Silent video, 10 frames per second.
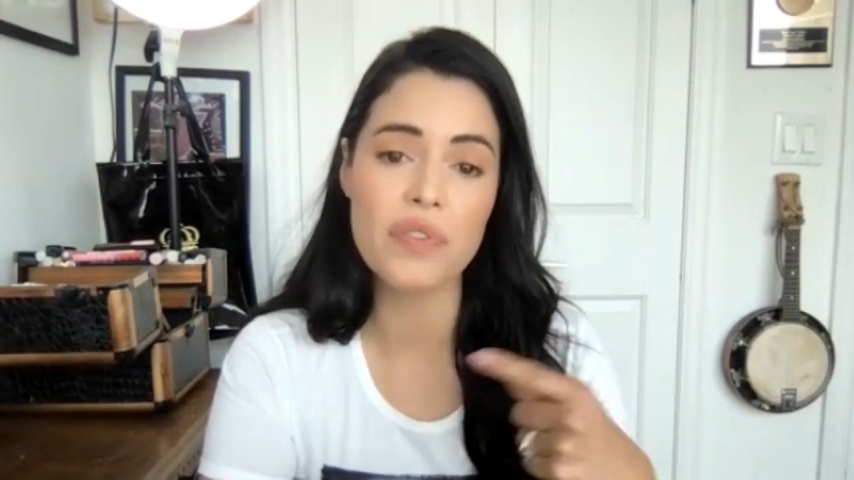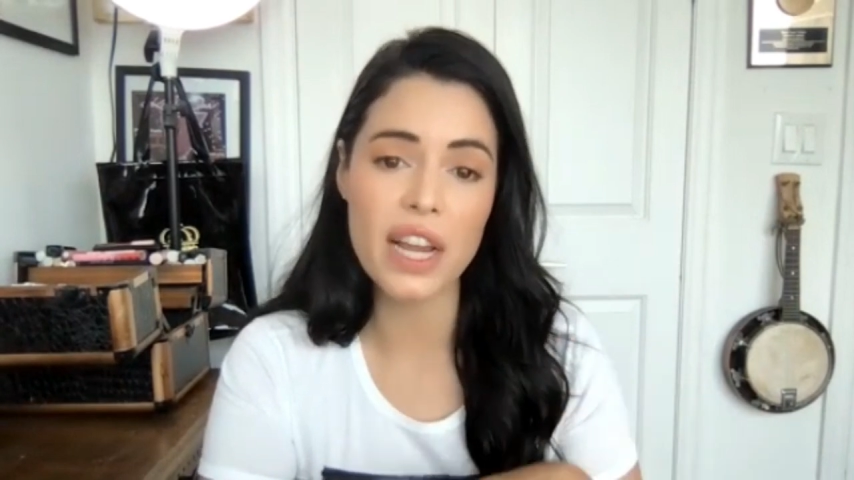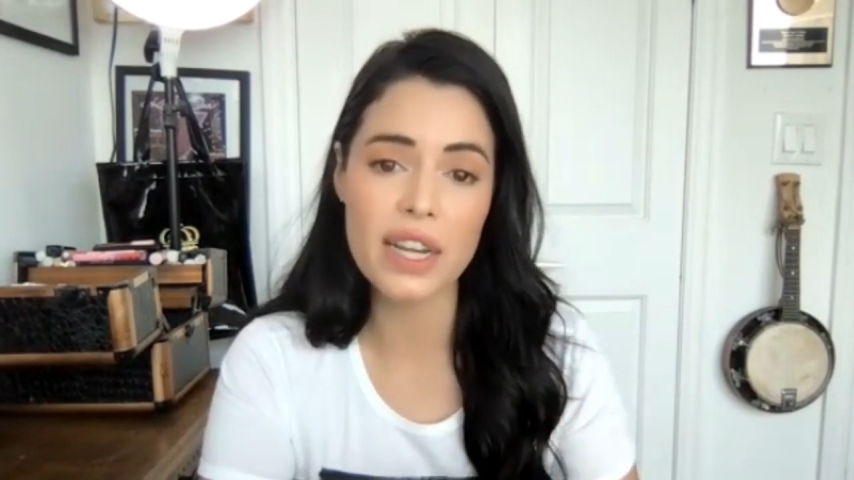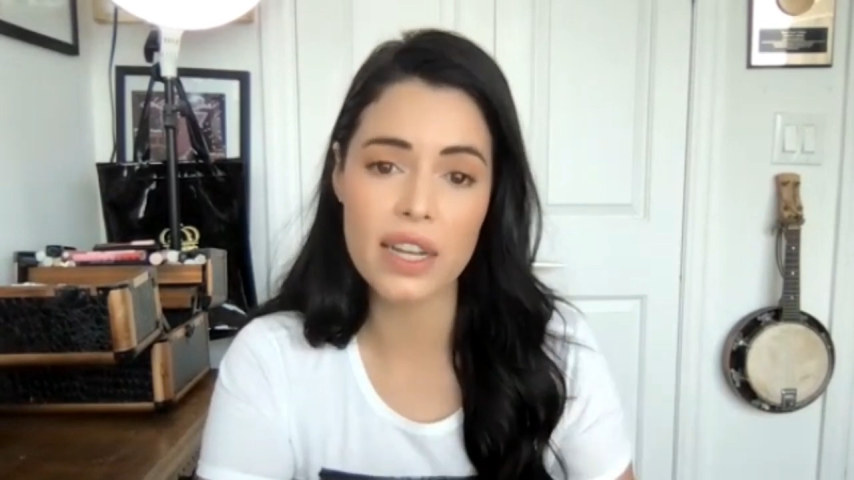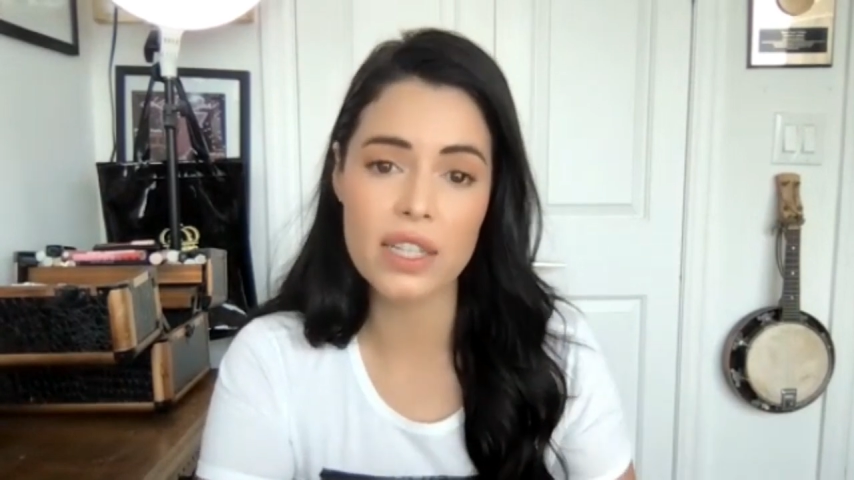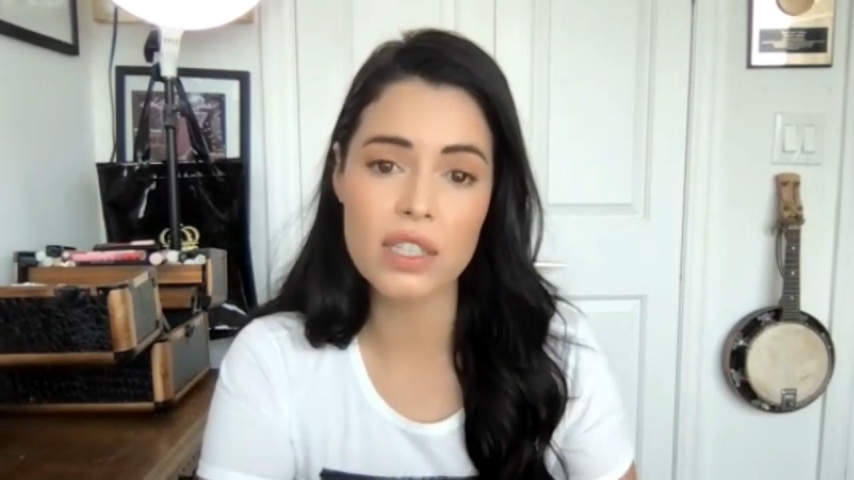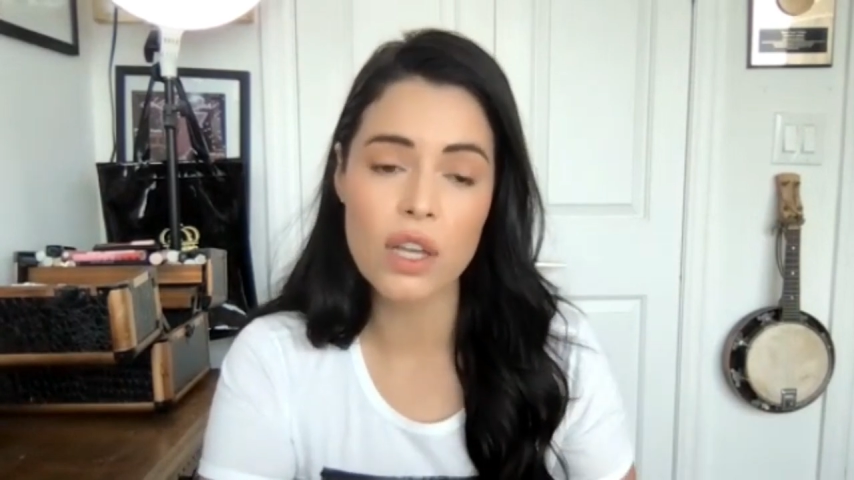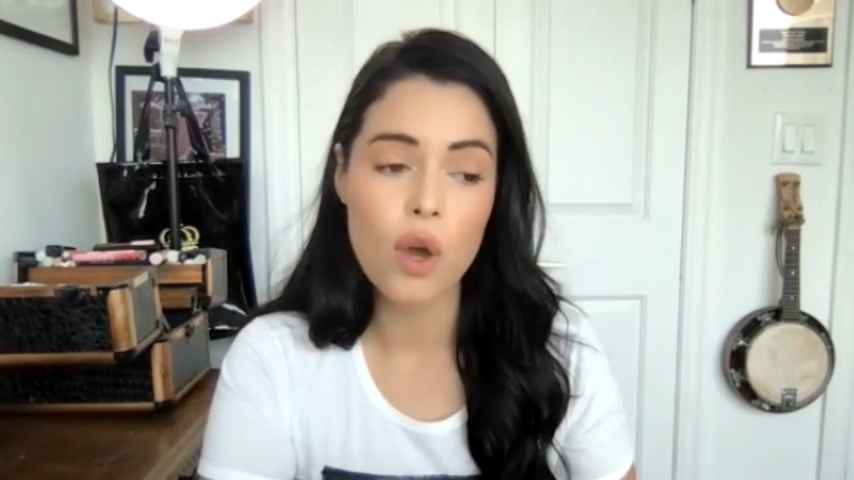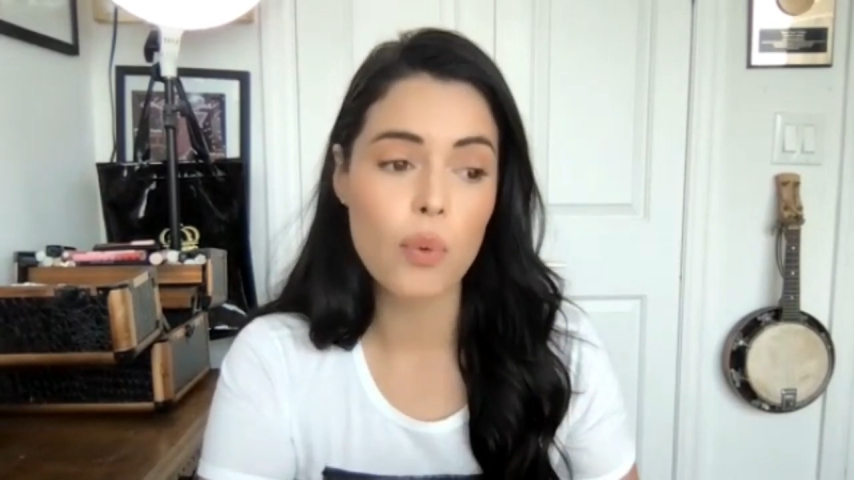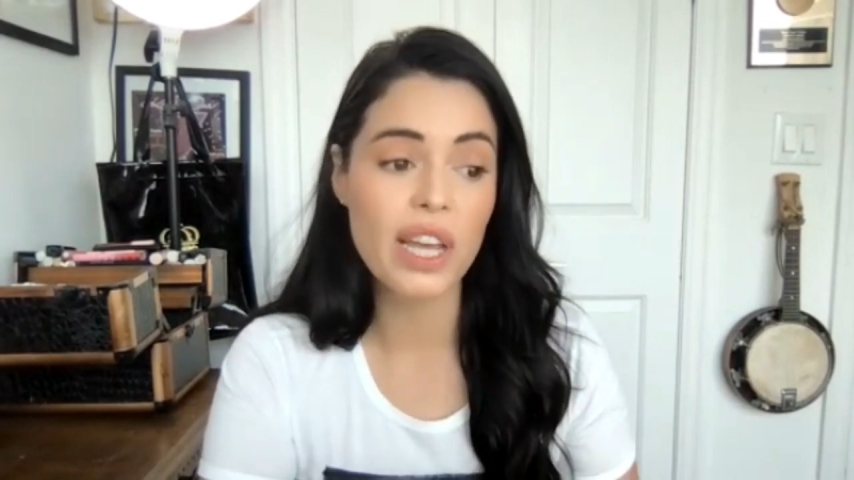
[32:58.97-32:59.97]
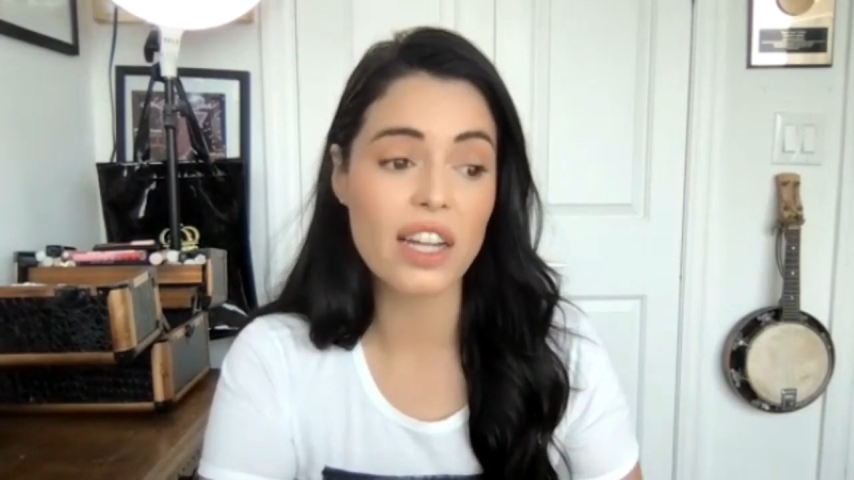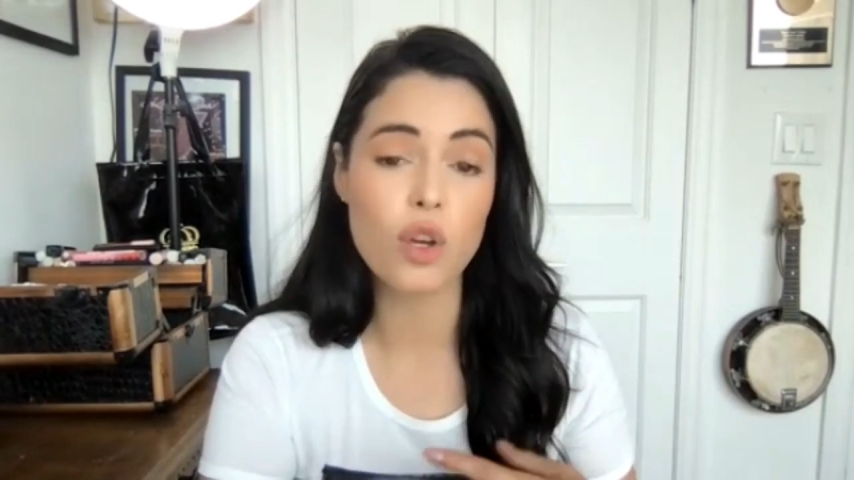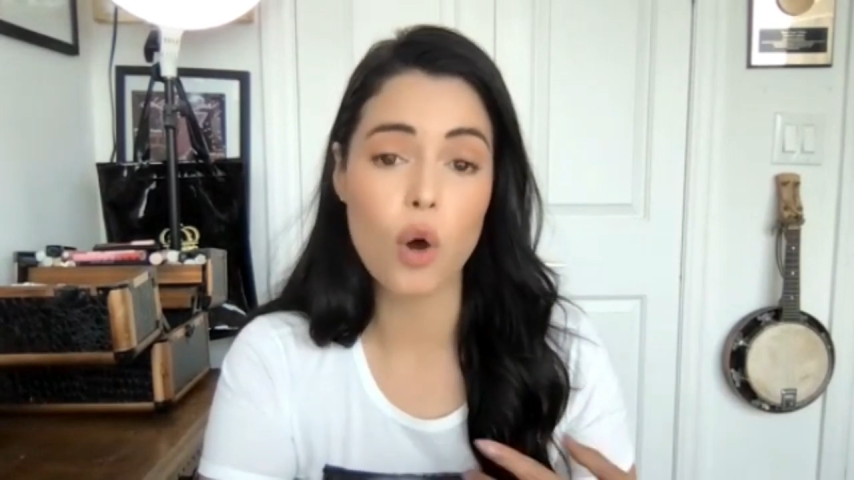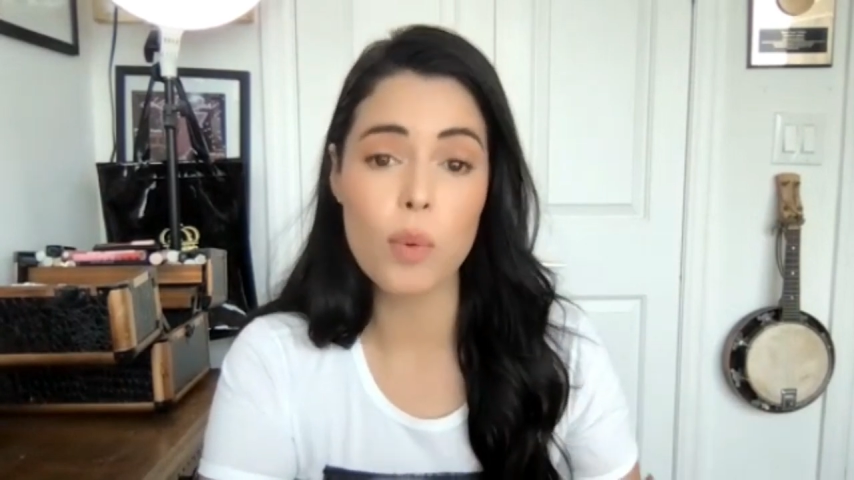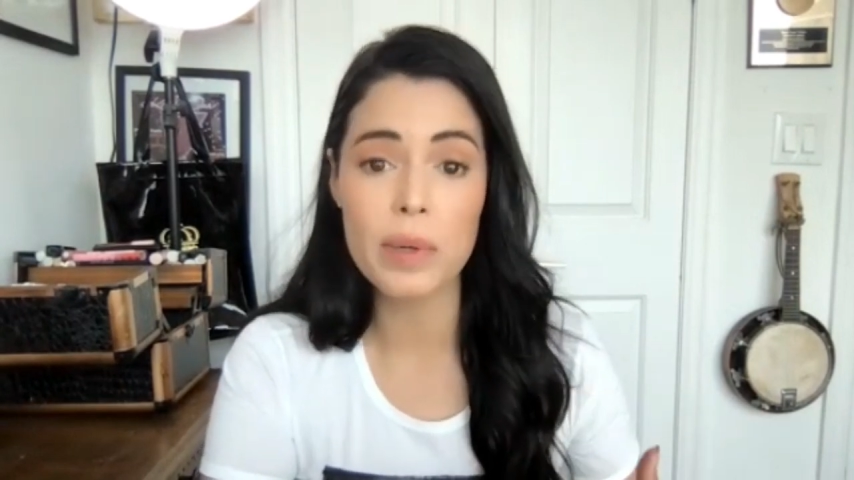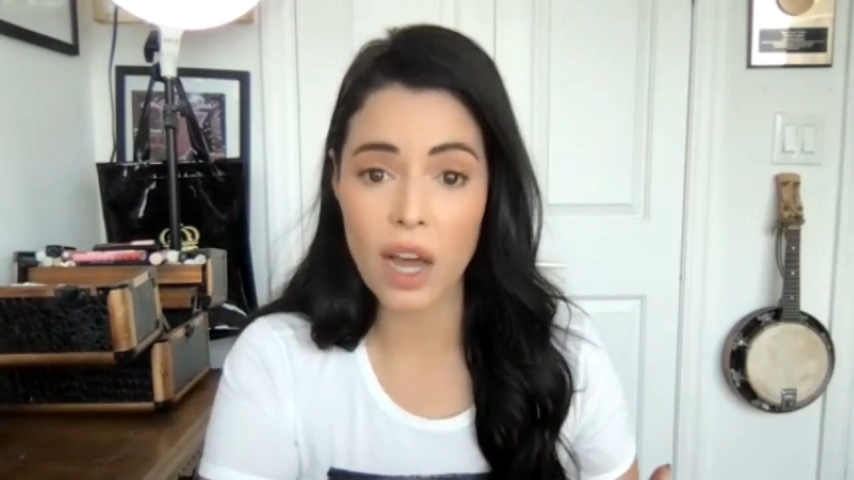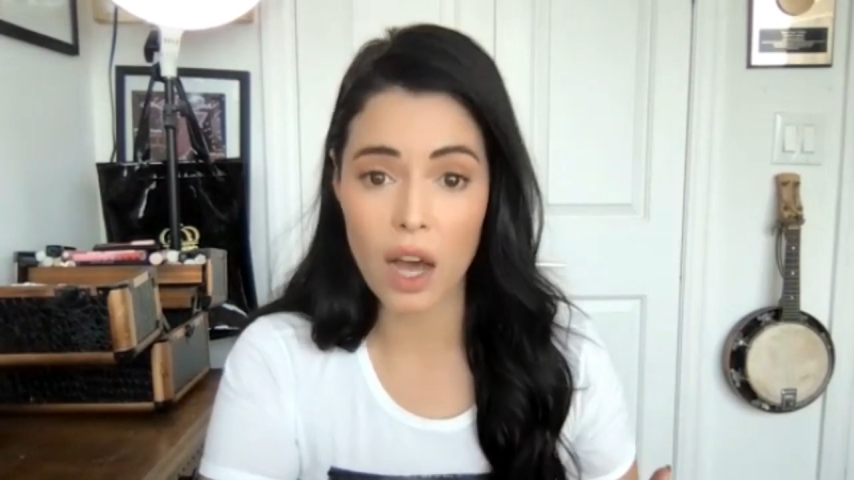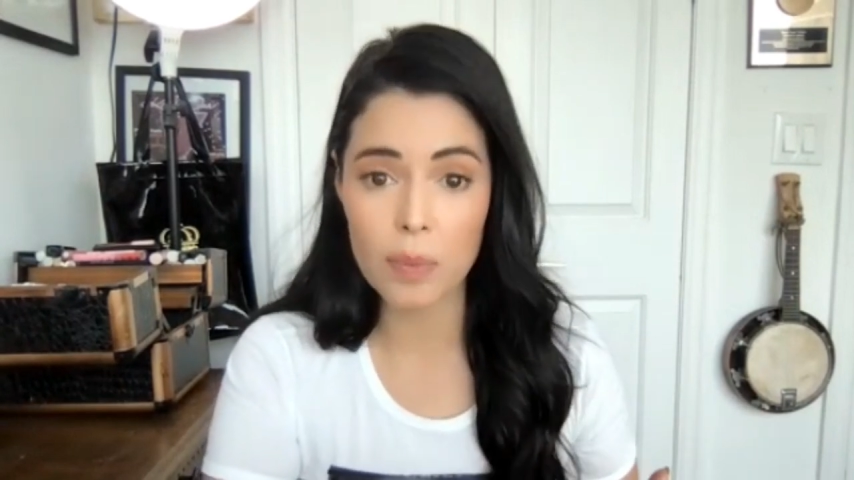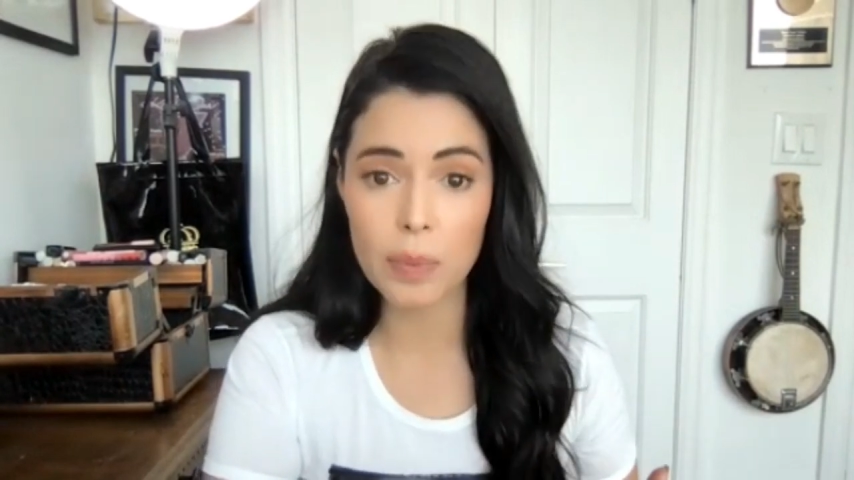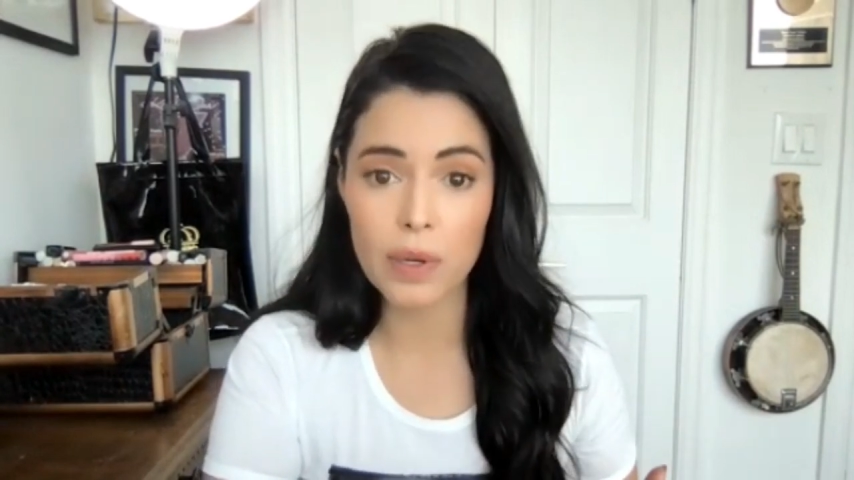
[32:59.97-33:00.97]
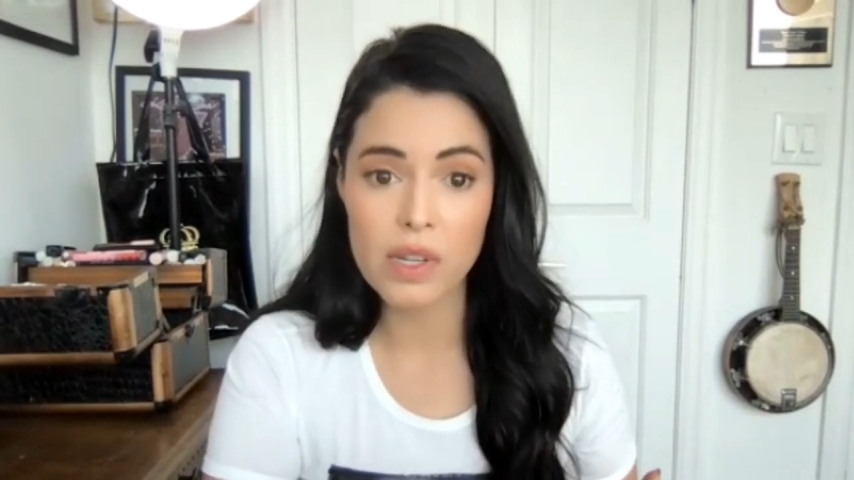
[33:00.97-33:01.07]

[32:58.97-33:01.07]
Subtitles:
finance, we had to open up,